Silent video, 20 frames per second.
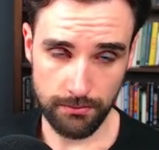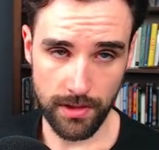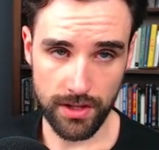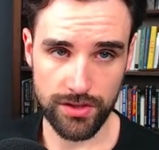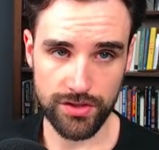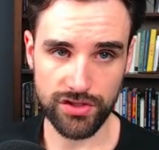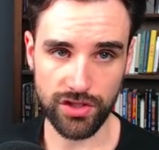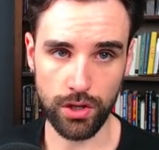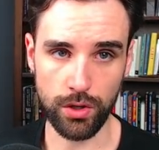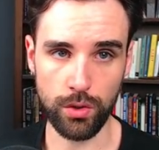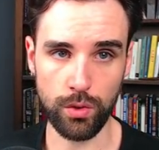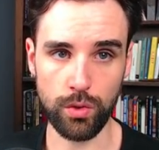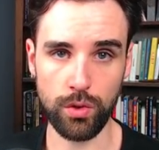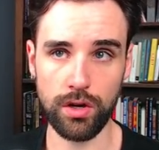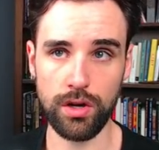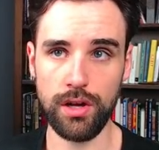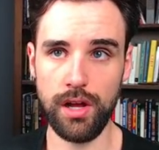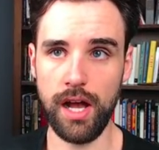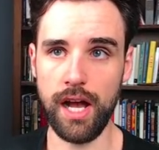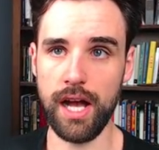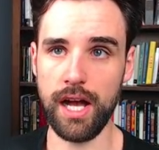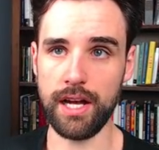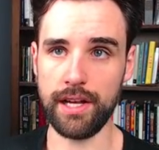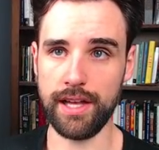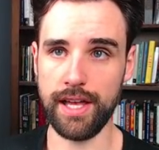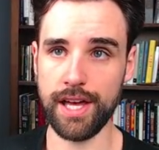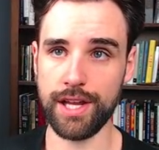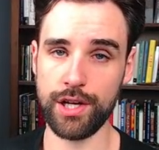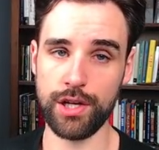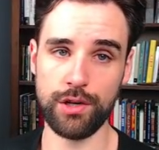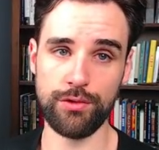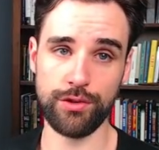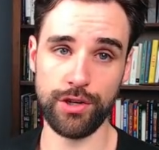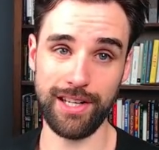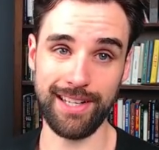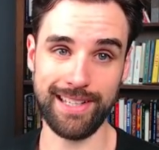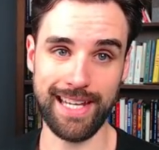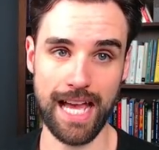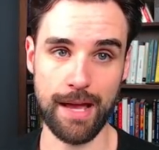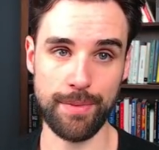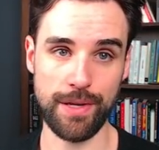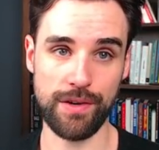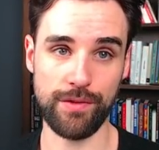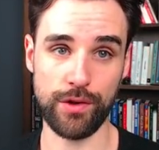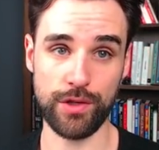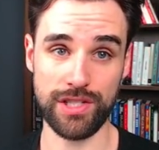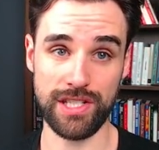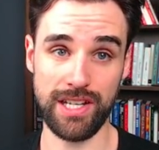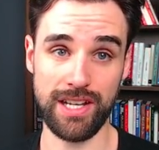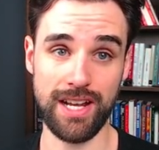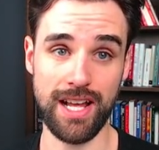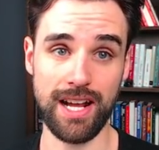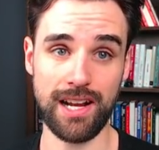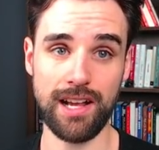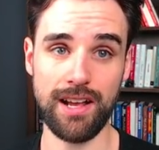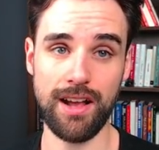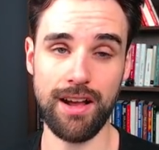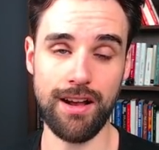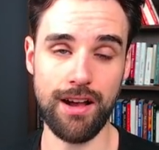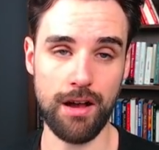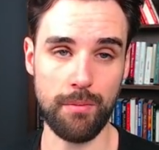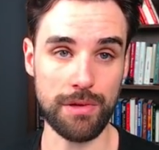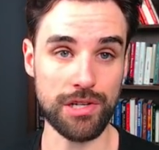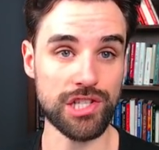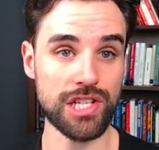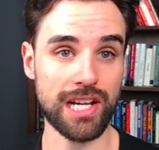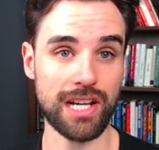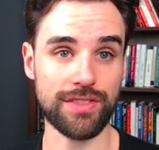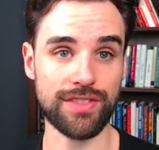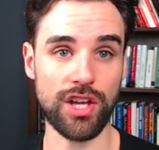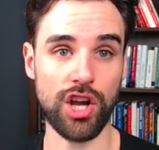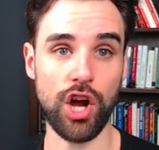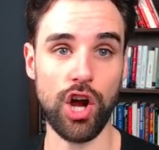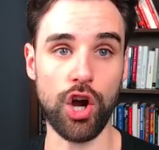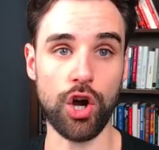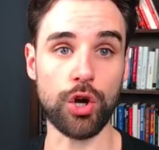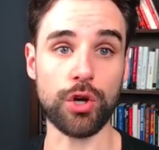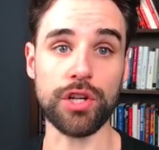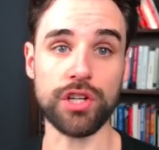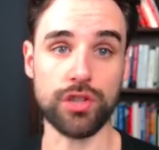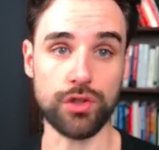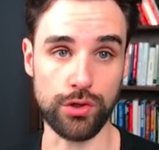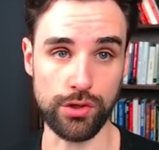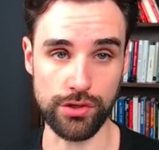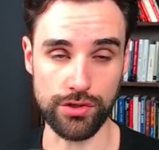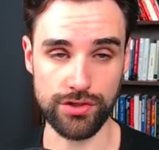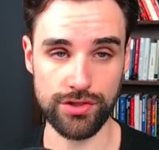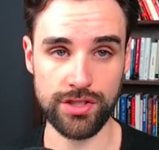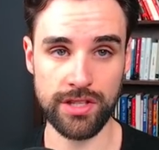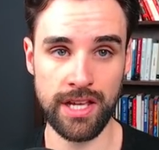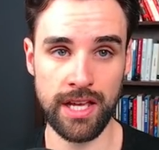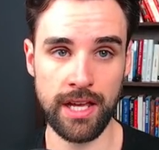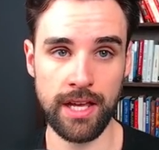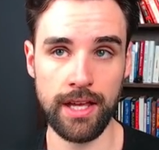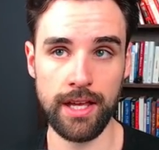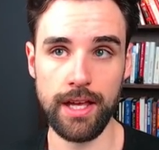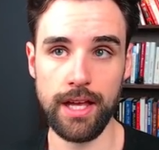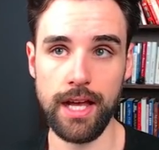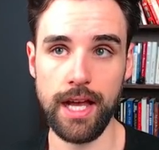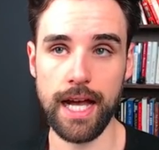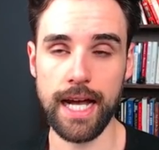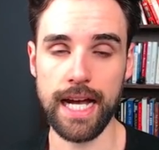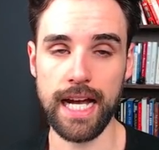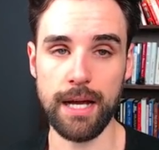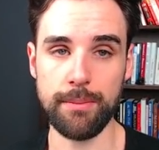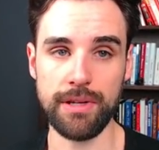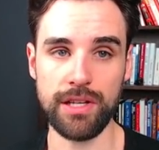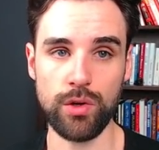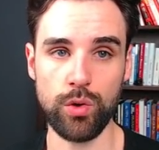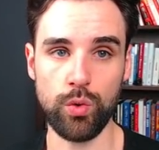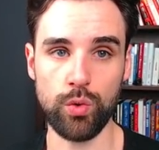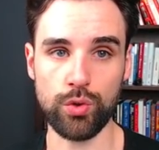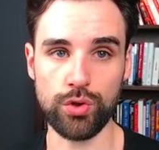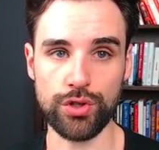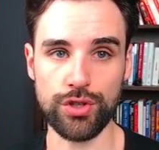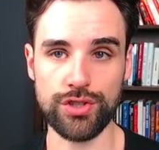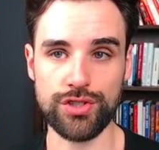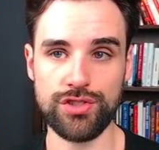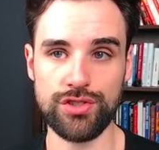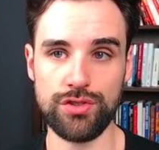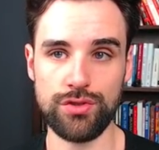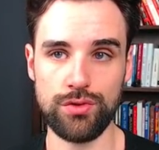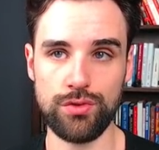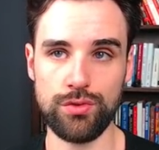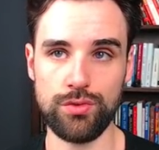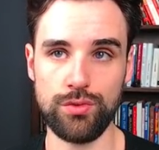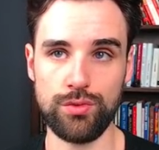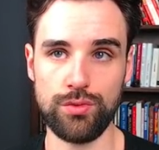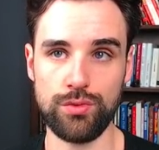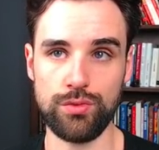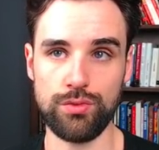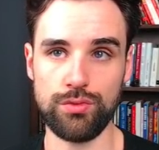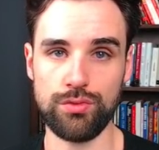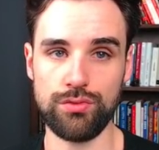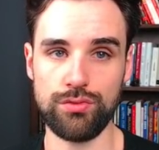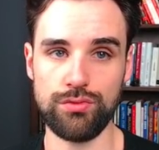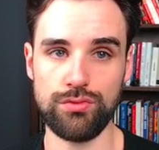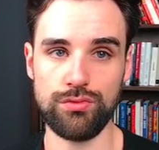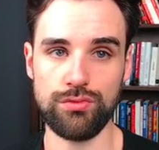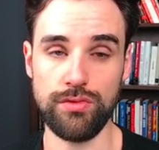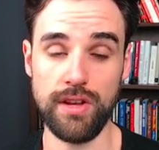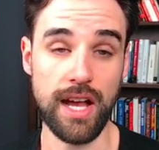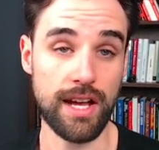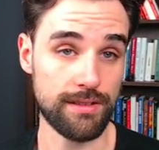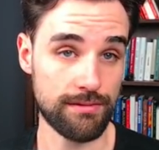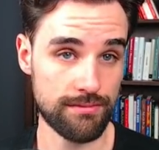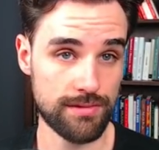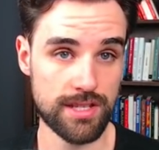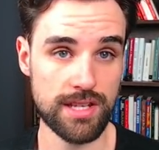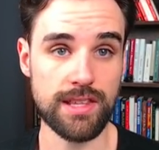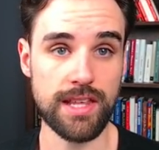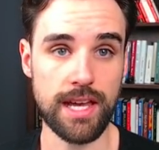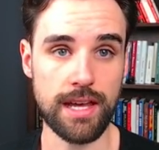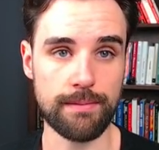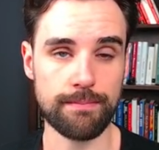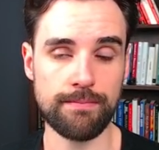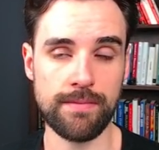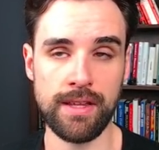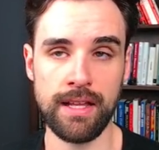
So uh, head on over to dappuniversity.com and check out the articles um, in order to yeah see that.